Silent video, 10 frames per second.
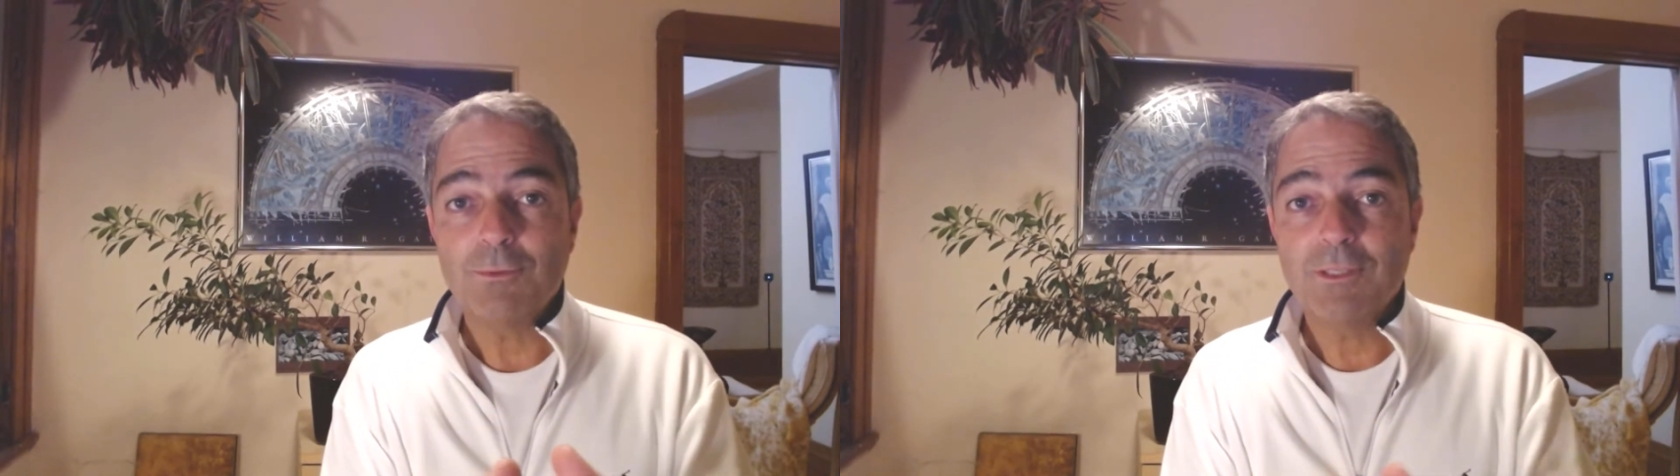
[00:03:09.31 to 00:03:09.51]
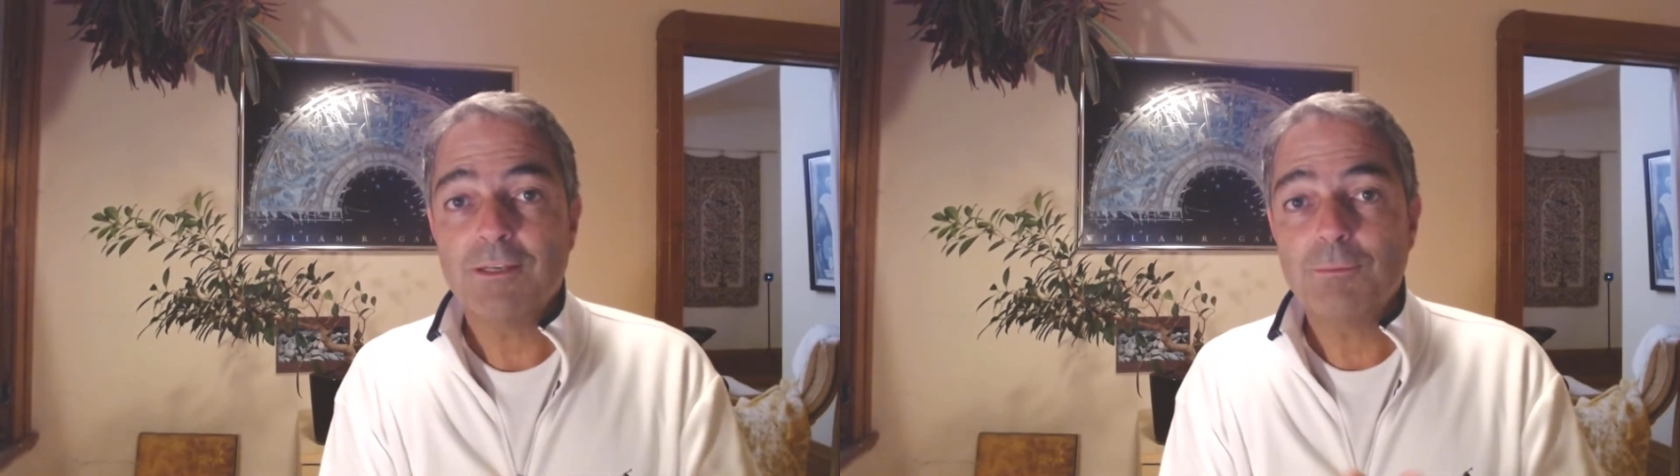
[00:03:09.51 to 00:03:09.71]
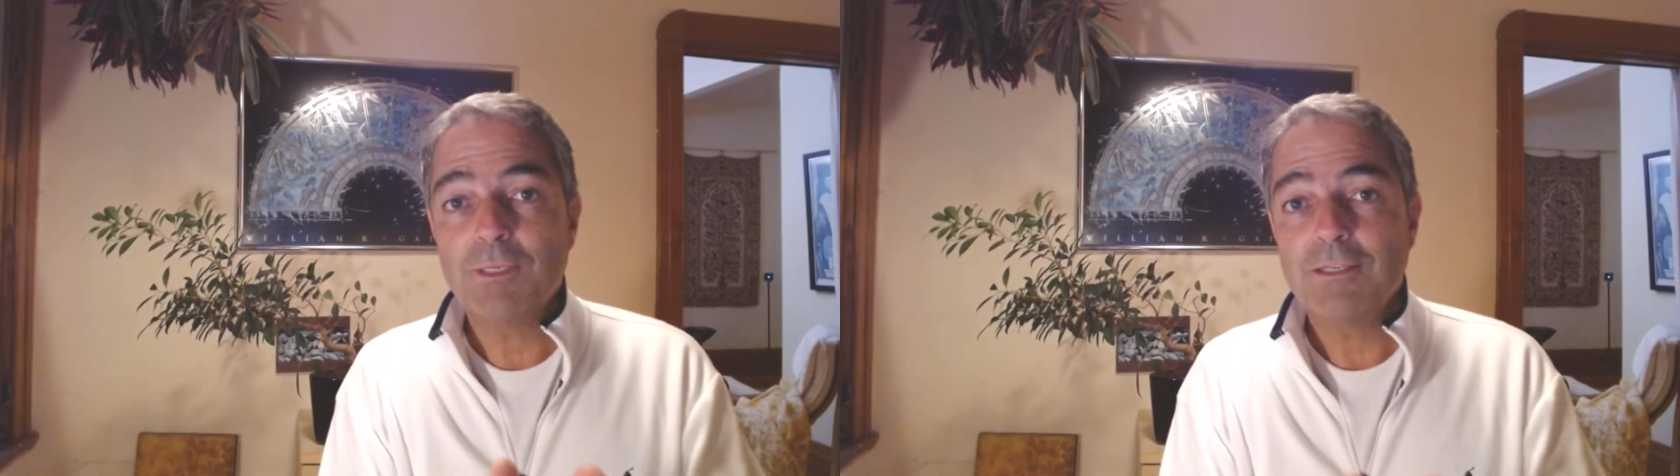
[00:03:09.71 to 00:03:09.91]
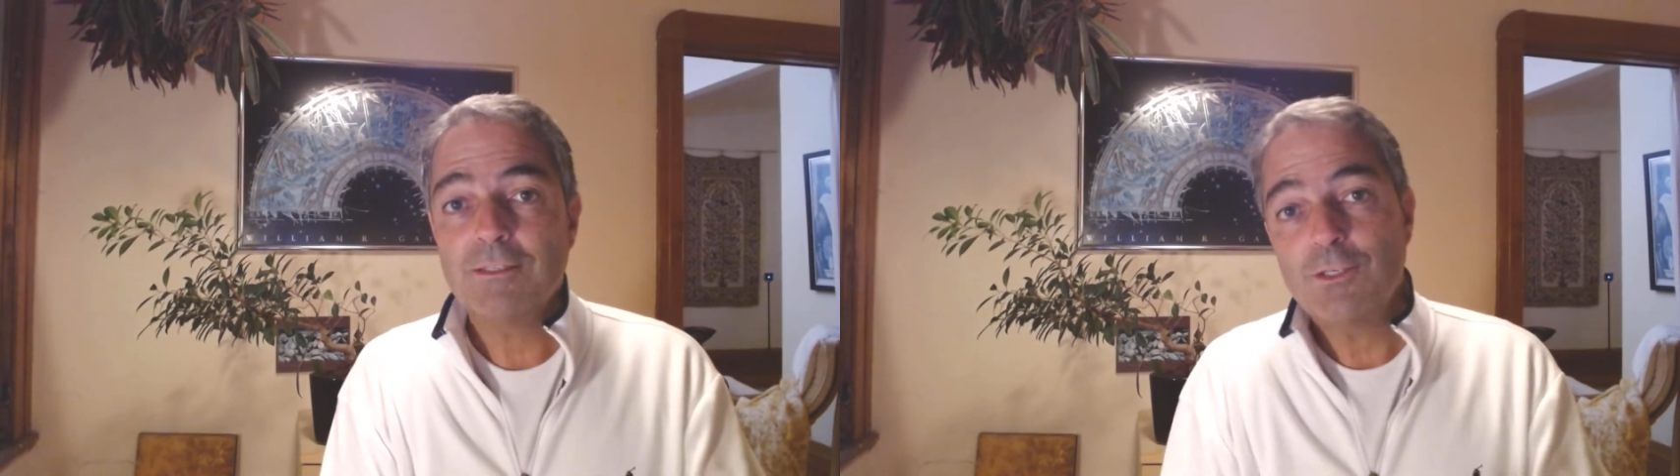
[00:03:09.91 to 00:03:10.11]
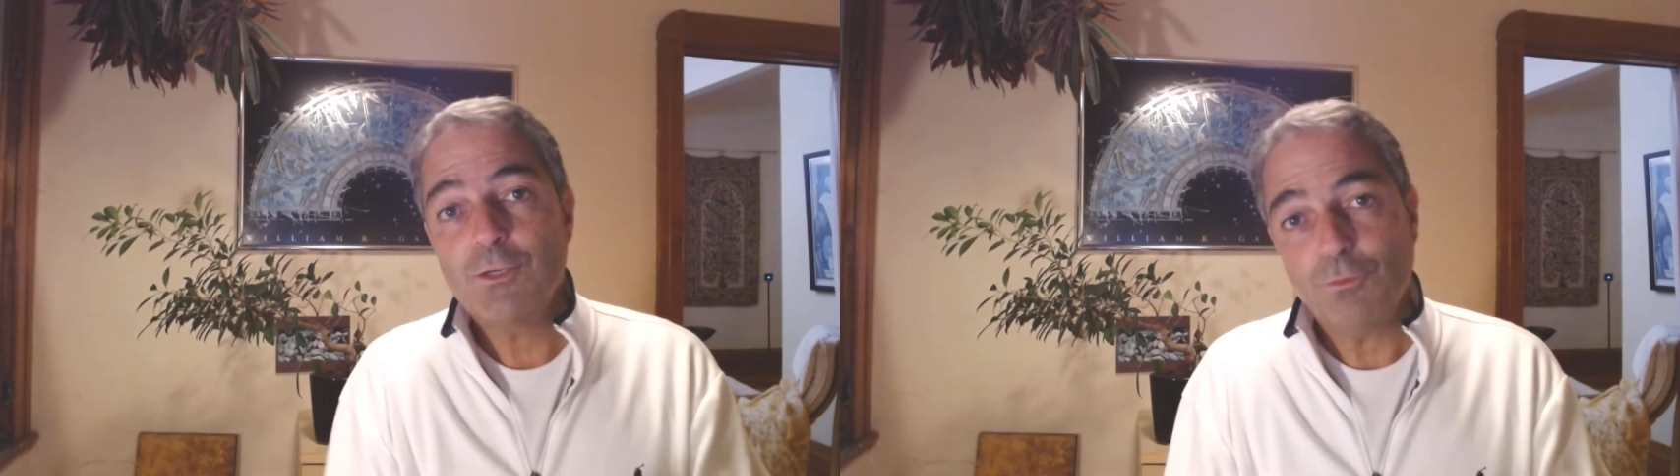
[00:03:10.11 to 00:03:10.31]
without
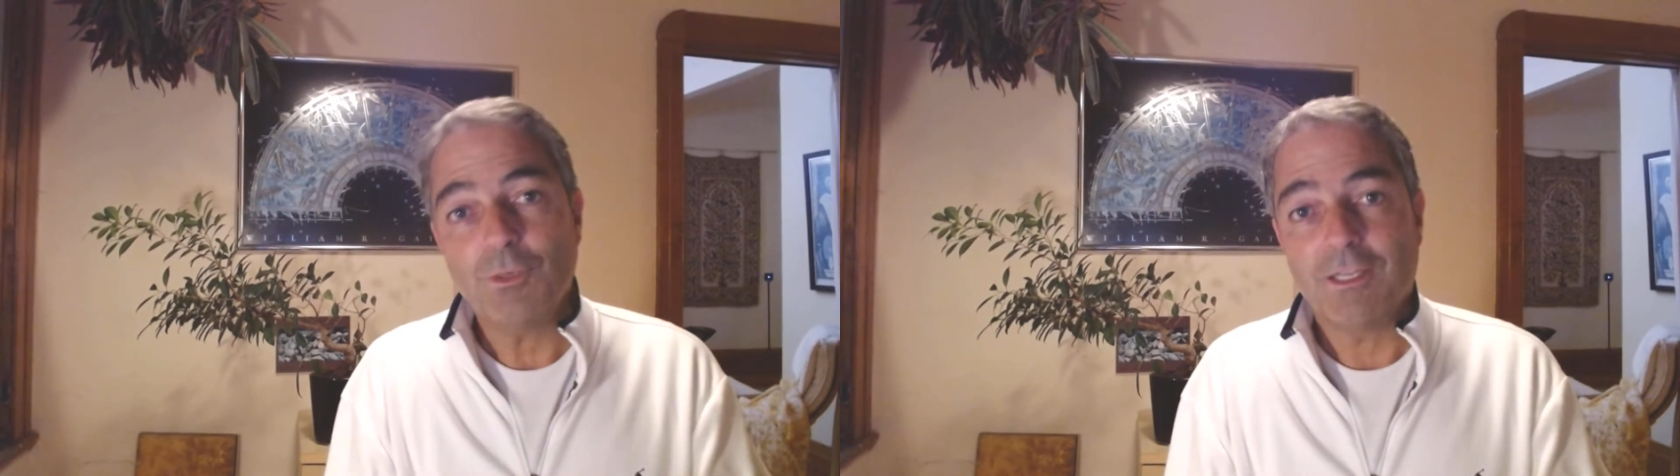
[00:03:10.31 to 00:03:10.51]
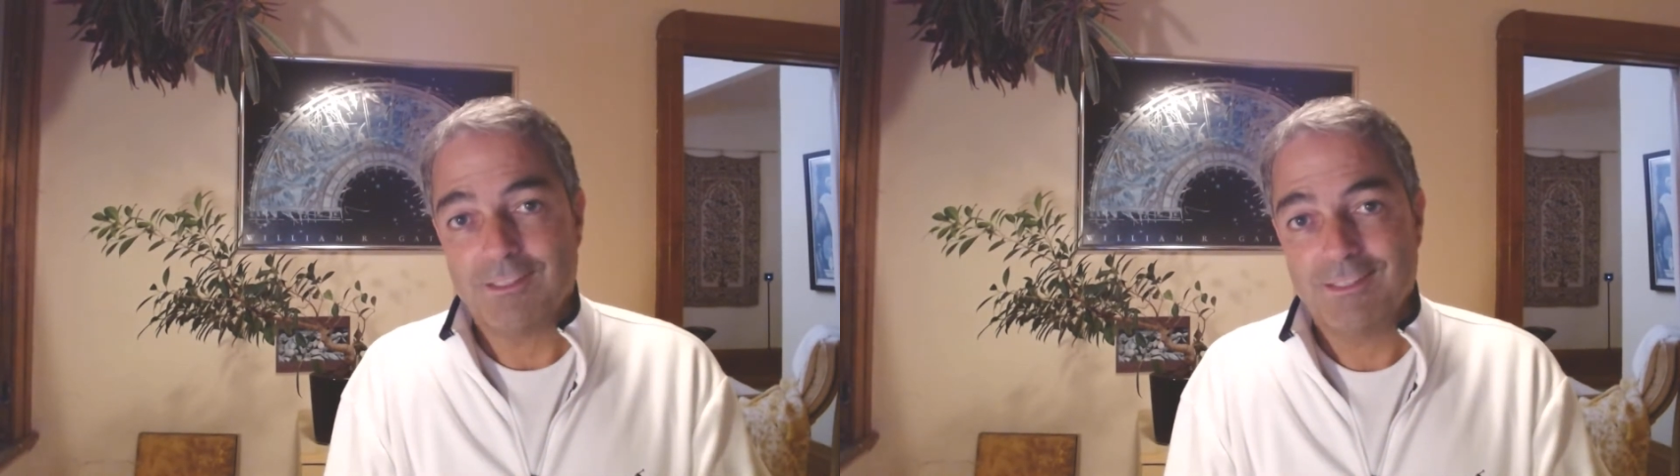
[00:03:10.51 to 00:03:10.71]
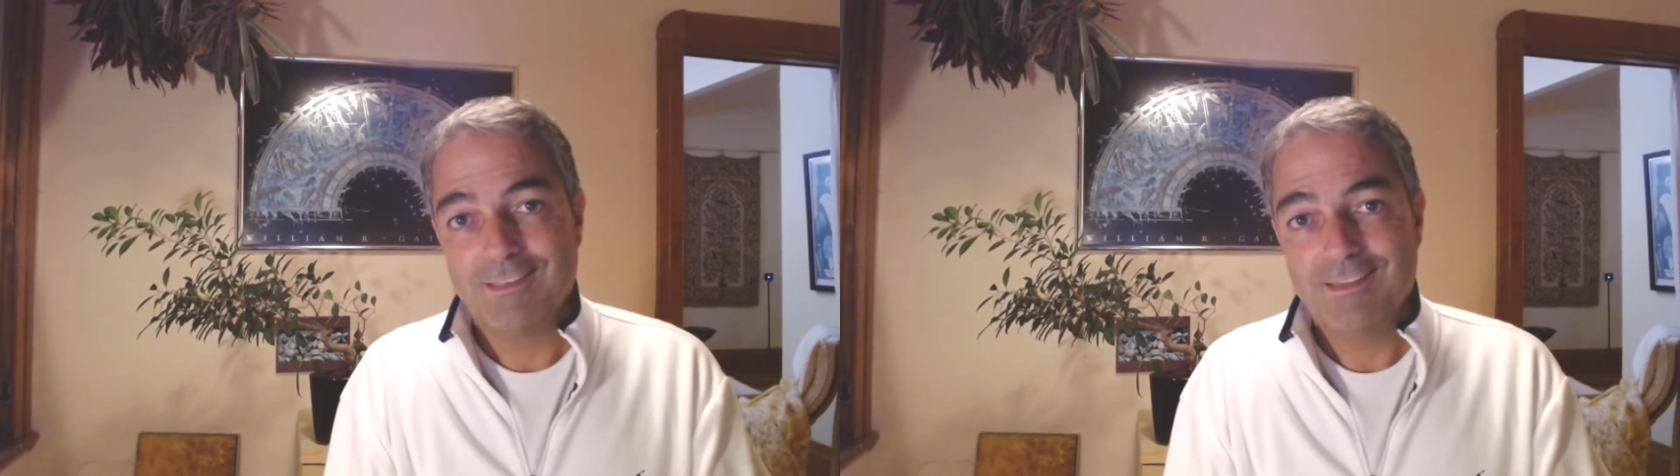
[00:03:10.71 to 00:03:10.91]
being too sweet?